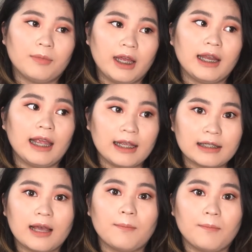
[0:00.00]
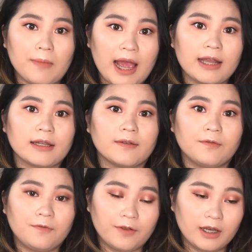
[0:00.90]
It is a matte
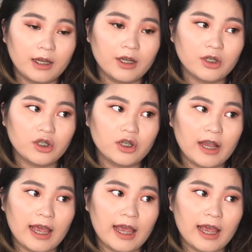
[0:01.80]
finish,